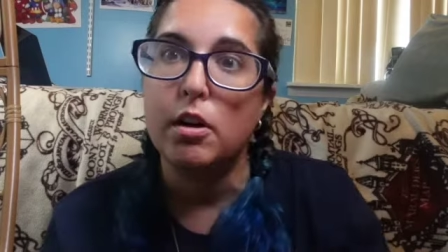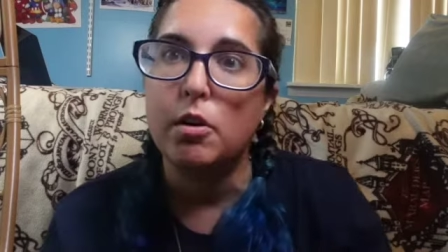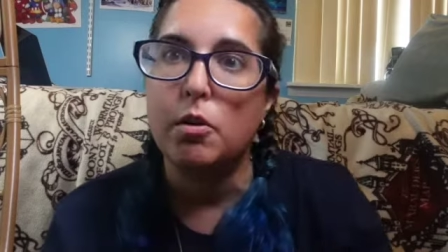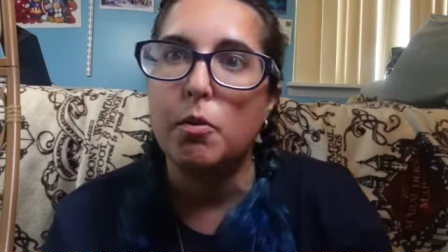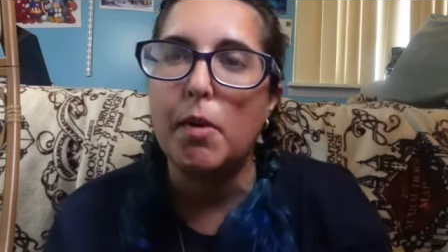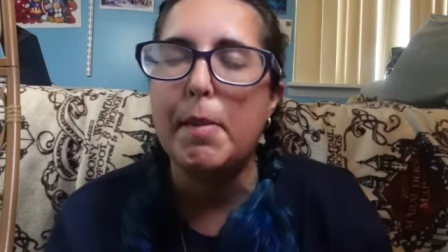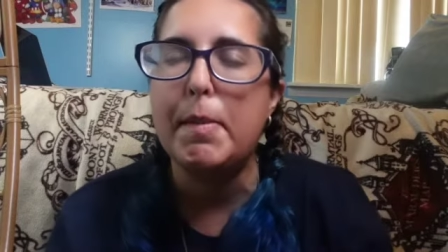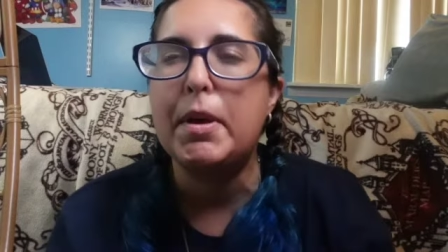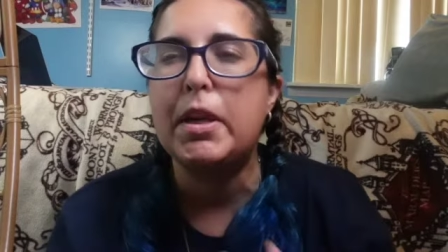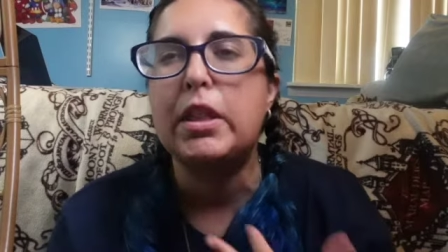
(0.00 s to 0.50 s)

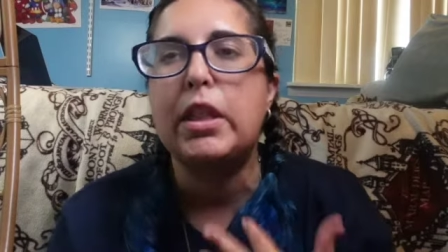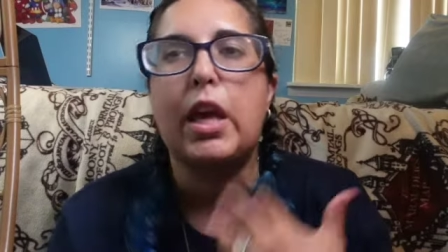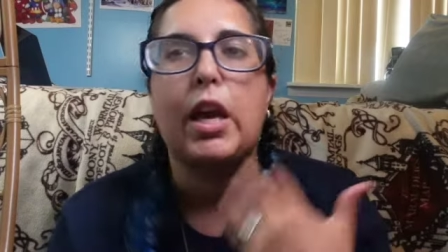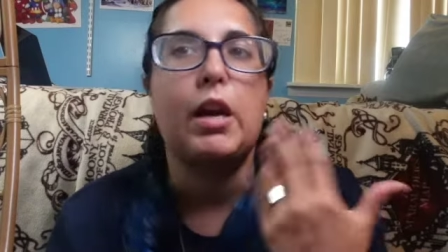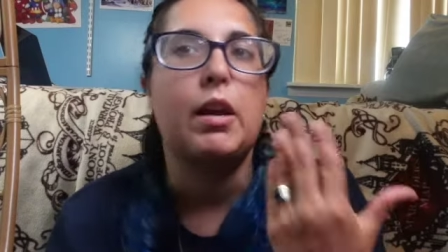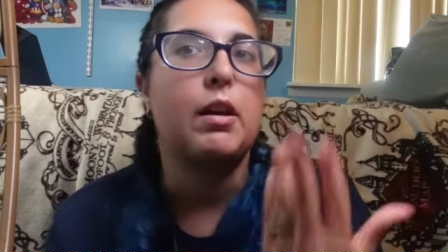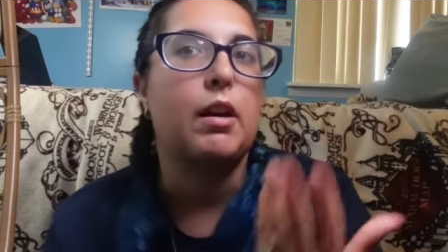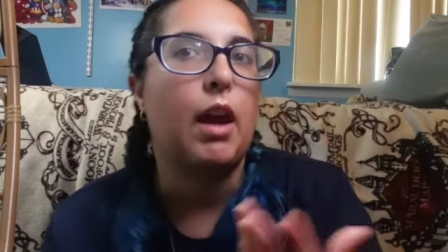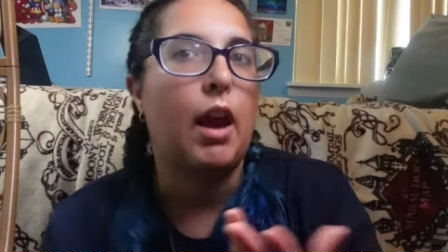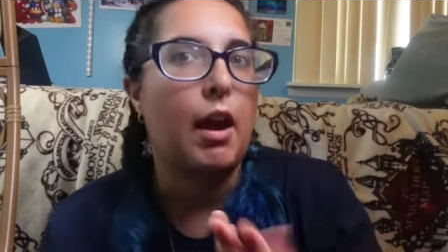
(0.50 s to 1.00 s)
women, like,
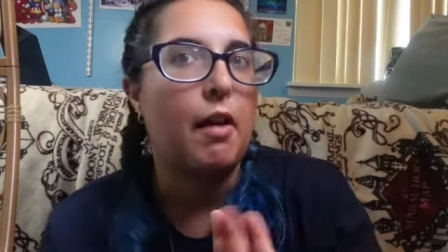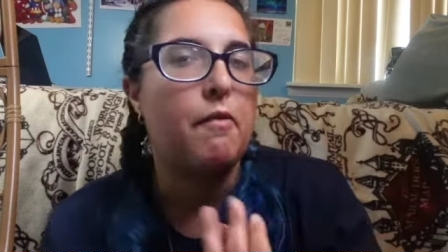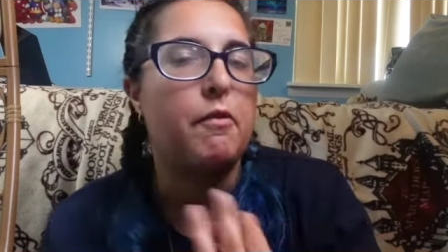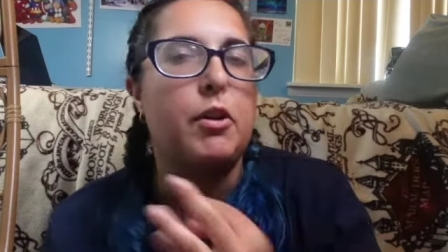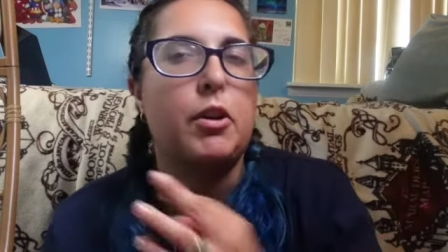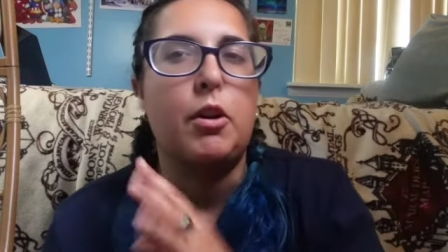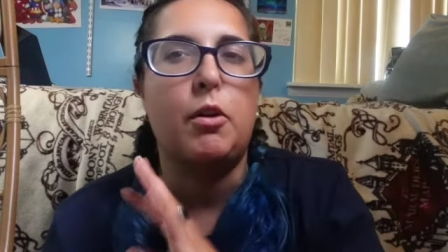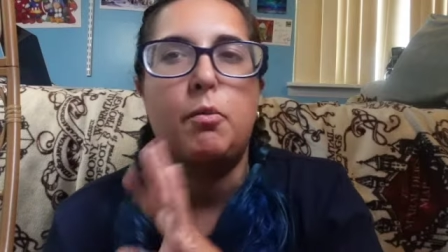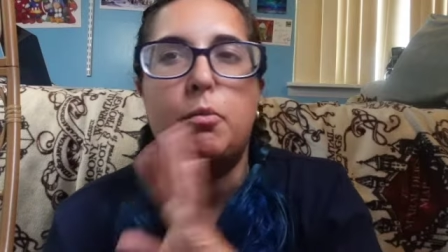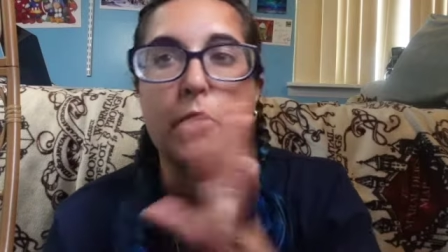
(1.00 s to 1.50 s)

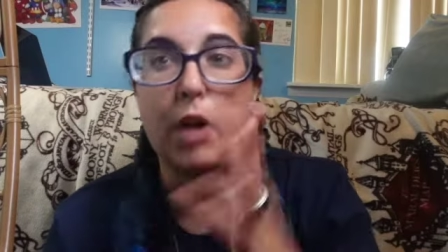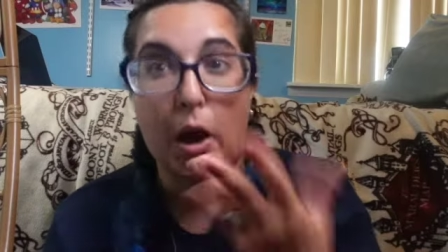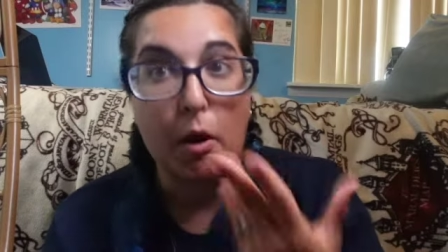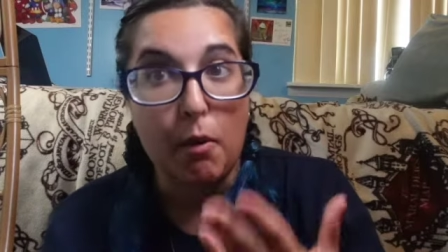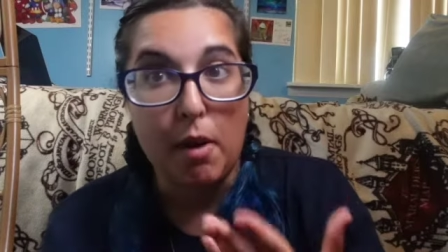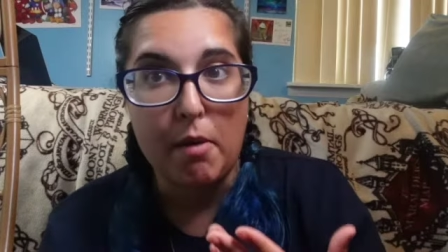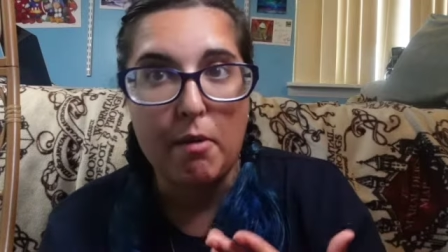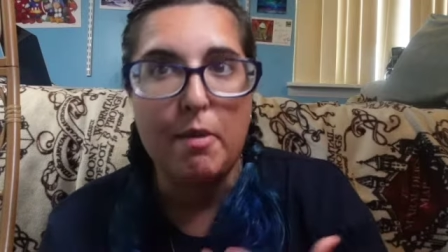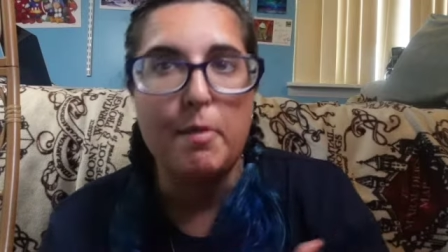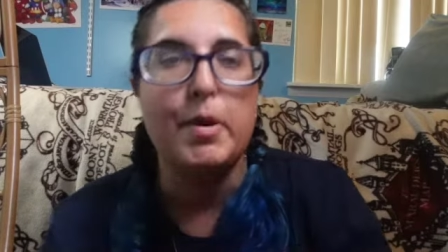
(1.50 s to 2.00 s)
you know, not
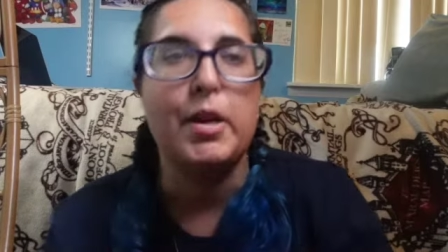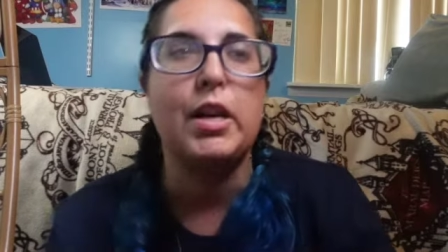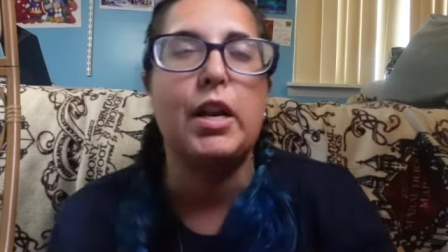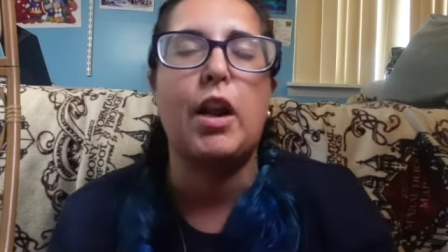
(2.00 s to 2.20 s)
white women.